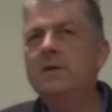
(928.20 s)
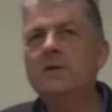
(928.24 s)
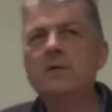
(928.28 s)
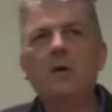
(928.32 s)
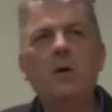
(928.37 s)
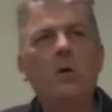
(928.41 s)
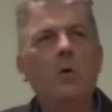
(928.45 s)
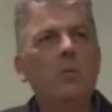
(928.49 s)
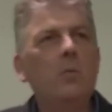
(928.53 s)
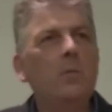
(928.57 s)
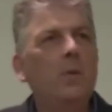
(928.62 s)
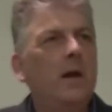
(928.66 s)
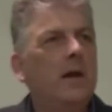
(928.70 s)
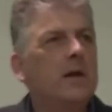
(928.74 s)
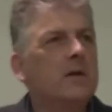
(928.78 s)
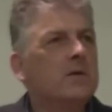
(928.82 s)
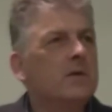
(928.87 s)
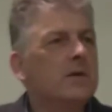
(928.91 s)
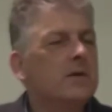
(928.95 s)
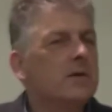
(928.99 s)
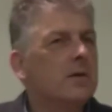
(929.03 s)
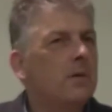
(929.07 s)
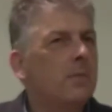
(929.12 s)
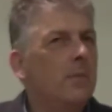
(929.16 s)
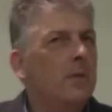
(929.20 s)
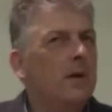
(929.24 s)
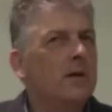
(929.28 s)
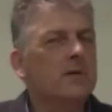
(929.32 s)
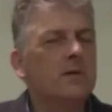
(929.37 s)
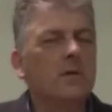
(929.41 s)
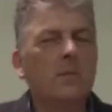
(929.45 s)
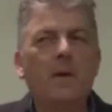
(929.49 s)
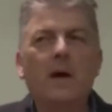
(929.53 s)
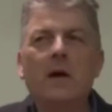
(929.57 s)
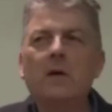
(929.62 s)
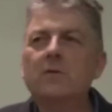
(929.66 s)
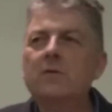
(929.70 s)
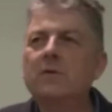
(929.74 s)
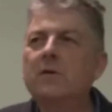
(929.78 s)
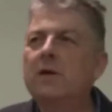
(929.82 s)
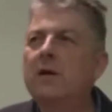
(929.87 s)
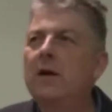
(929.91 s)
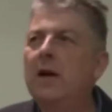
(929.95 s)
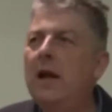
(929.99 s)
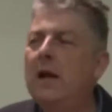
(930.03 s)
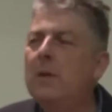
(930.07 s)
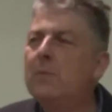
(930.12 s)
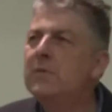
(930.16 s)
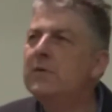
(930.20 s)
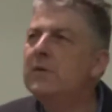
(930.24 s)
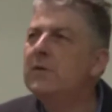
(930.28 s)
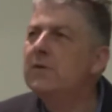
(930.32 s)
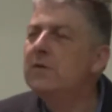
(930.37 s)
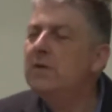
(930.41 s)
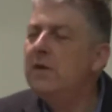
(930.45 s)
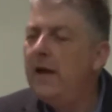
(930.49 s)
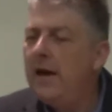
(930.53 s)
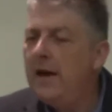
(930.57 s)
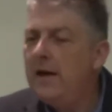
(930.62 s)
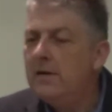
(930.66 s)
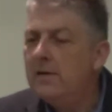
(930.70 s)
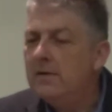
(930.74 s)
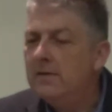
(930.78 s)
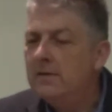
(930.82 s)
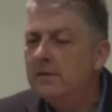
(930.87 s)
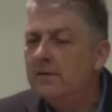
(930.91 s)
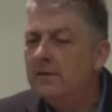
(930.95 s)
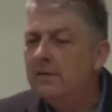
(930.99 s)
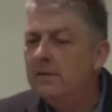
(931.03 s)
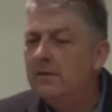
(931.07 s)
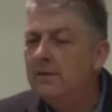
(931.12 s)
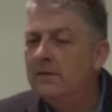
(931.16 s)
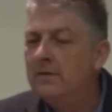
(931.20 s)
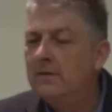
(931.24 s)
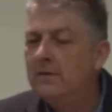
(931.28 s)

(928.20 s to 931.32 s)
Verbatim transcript: This whole place is, a, is about to collapse. It's the end.